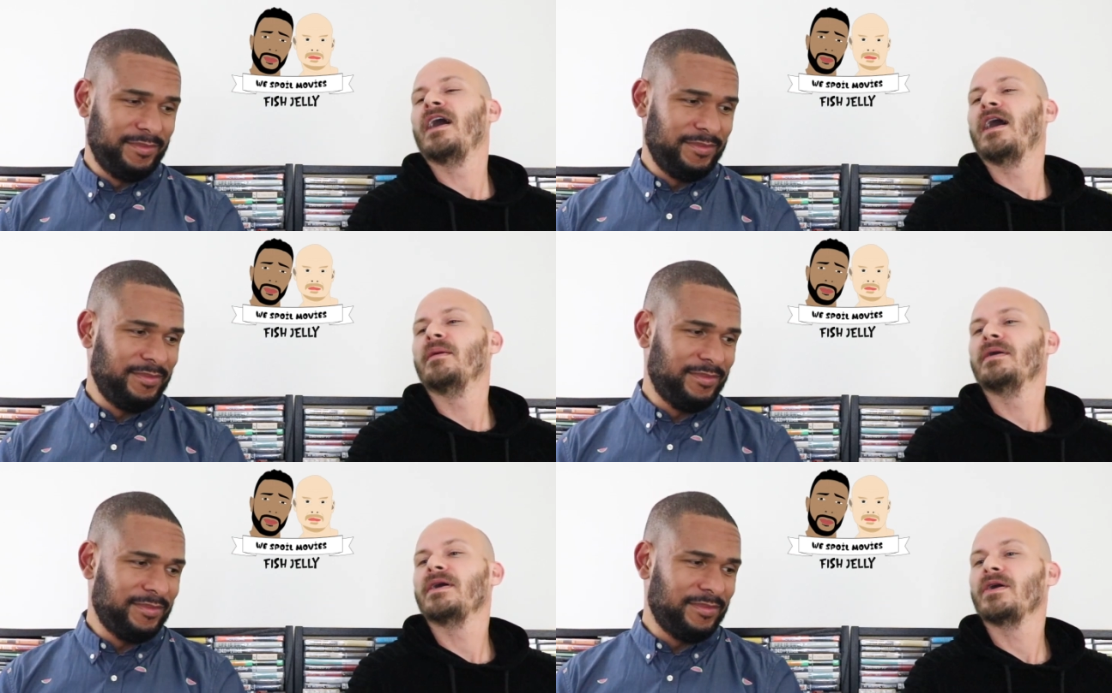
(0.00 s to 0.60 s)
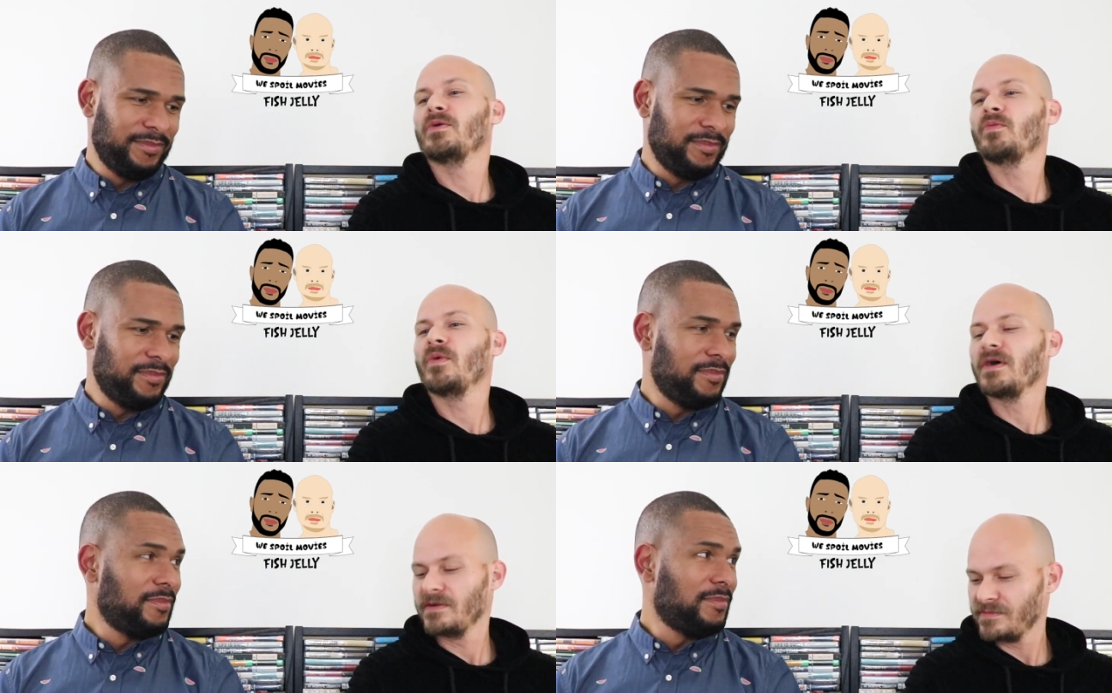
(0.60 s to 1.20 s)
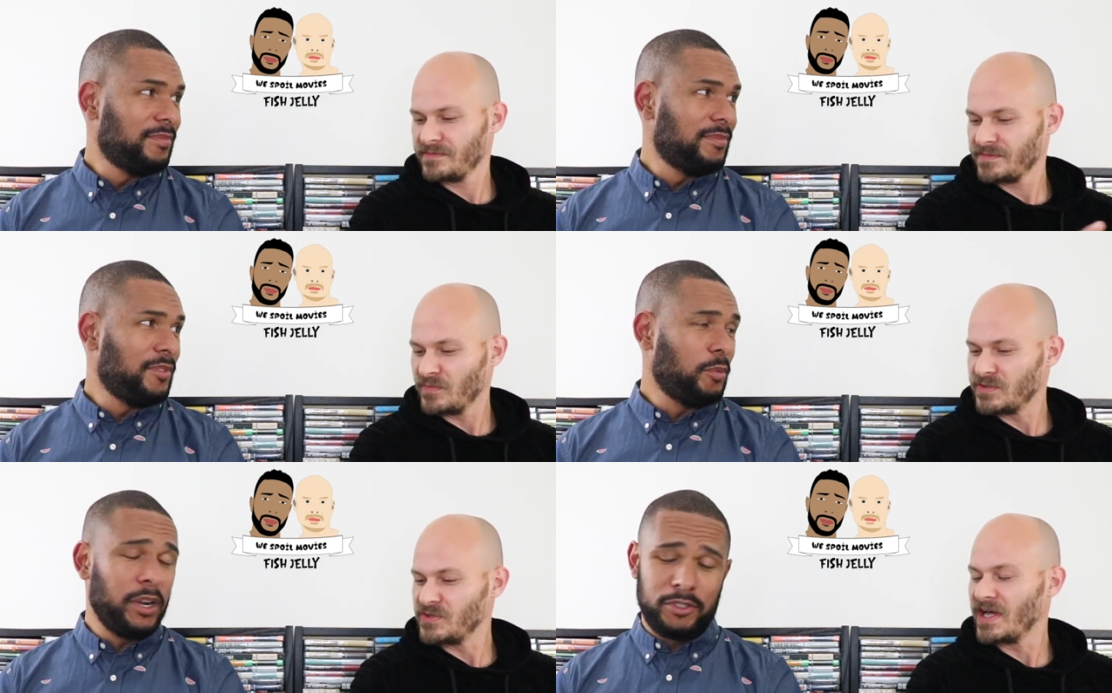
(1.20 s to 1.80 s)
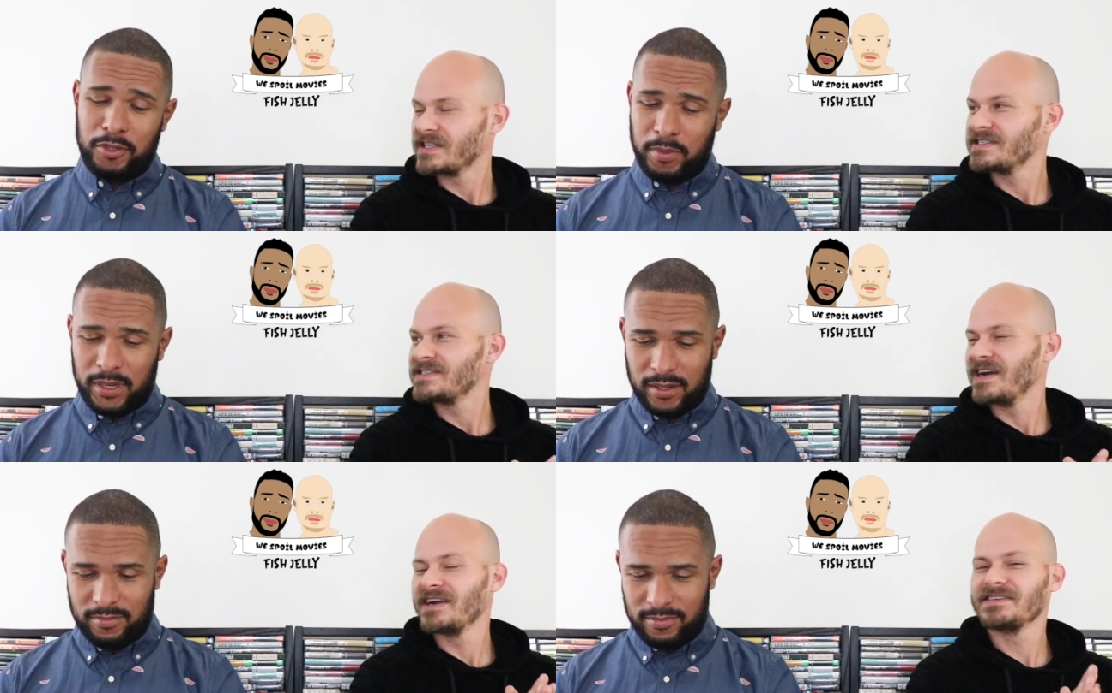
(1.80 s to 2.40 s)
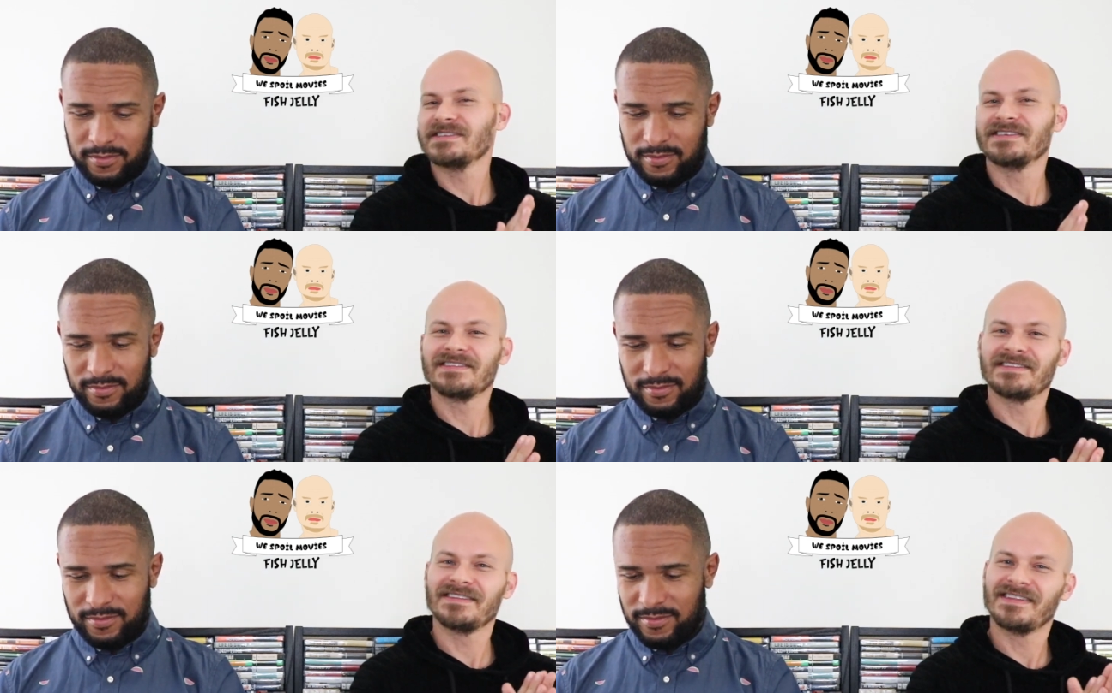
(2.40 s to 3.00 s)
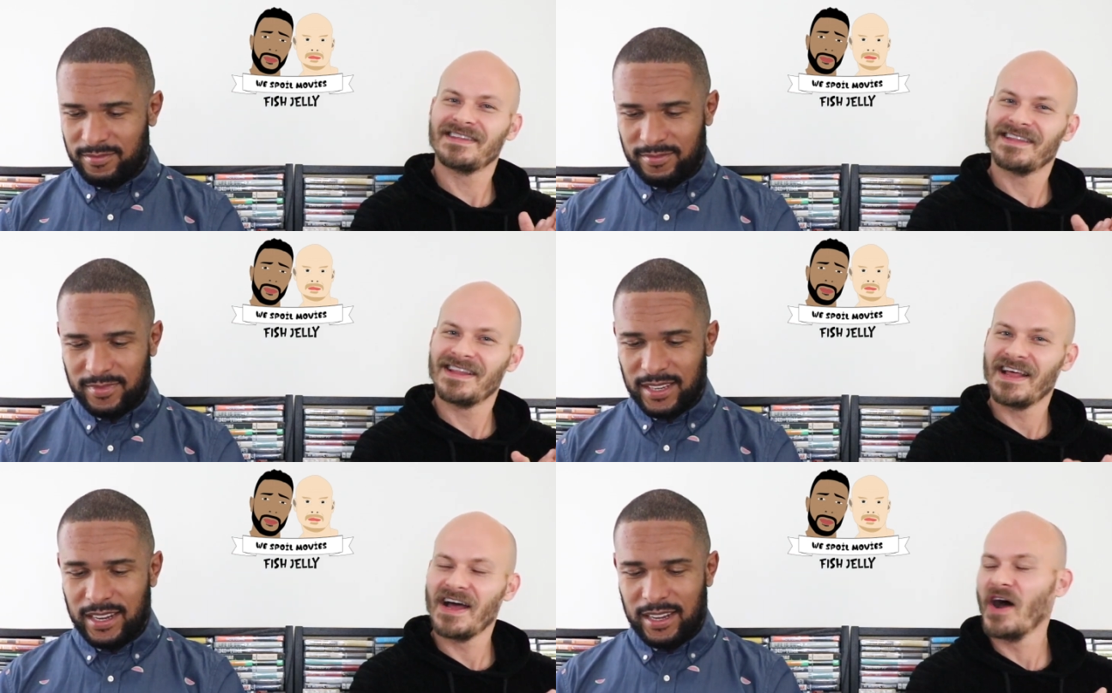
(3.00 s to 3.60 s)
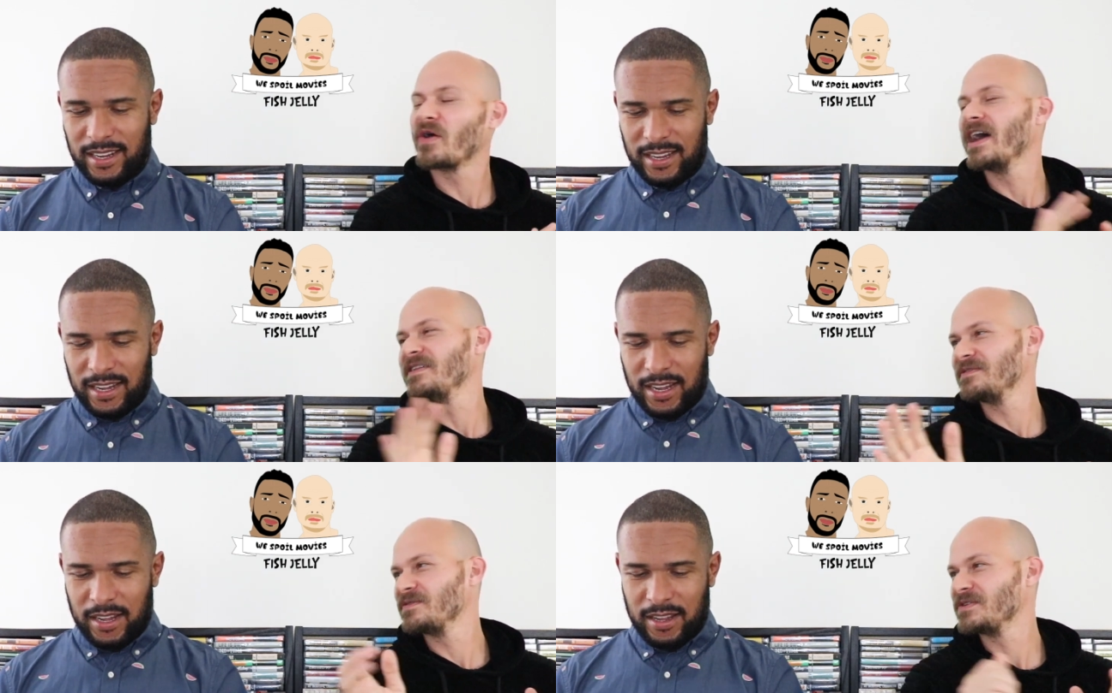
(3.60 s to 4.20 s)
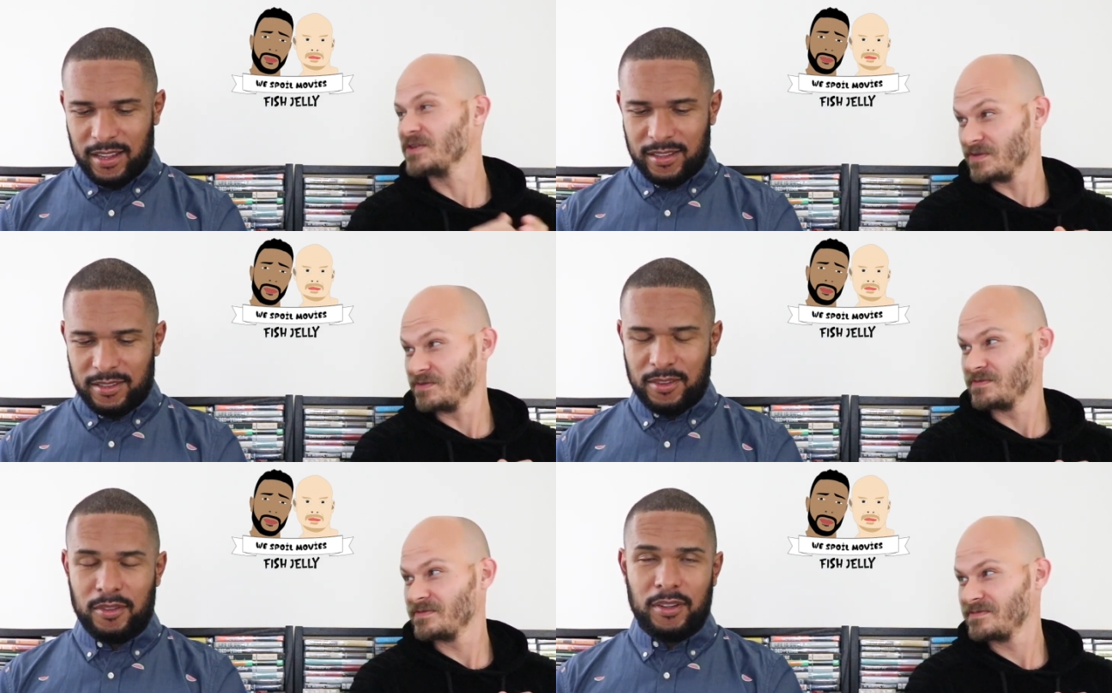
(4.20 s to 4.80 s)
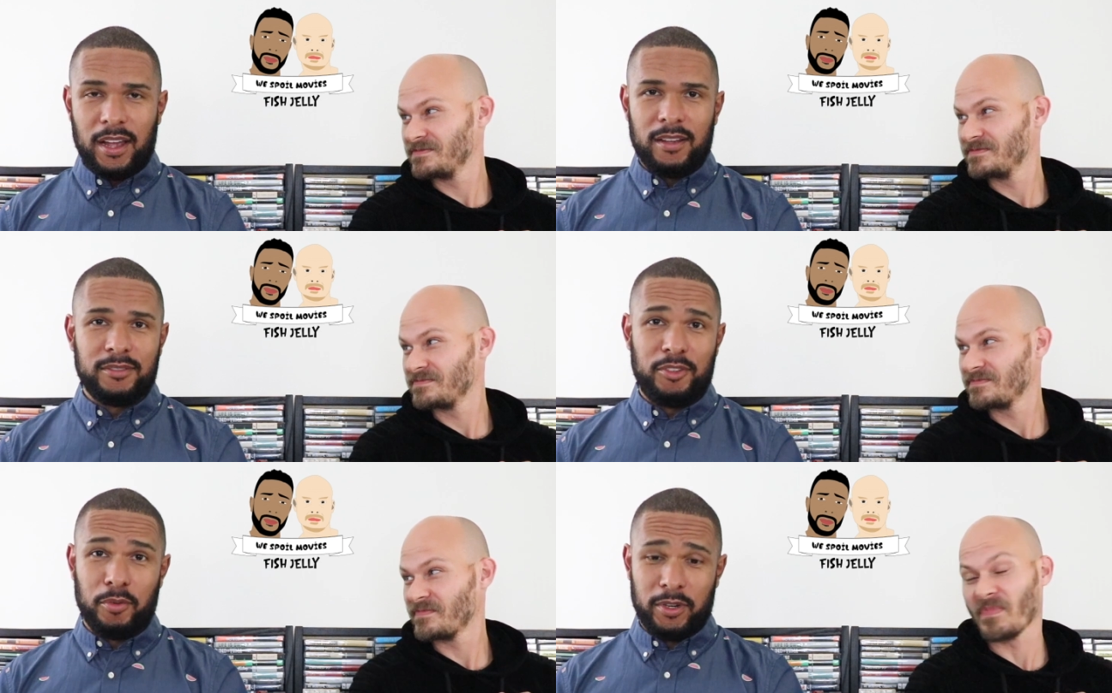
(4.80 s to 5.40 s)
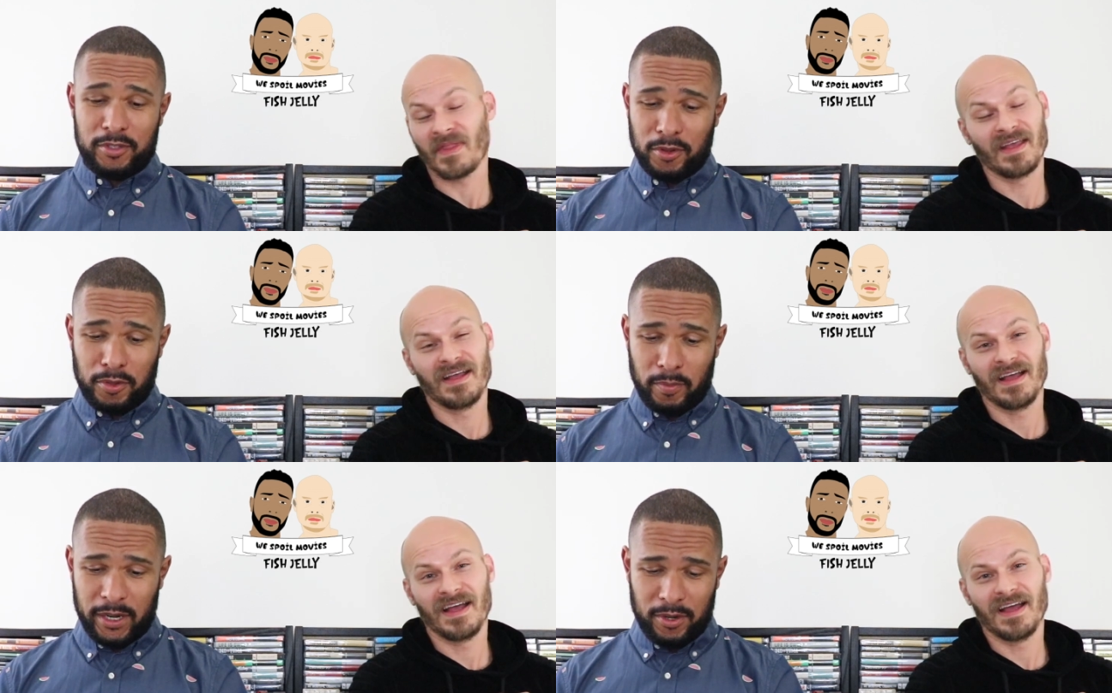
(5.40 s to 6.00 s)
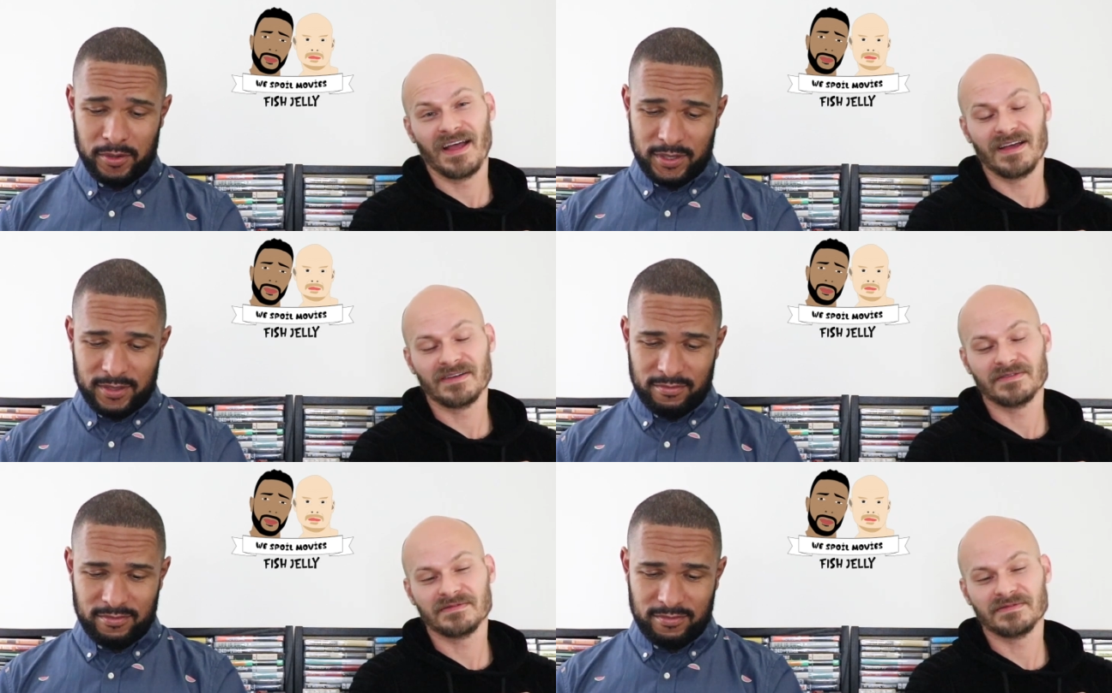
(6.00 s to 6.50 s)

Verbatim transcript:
Speaker 1: Uh, Where like to, begin? Start?
Speaker 2: Okay. uh, do you want to just go through my notes,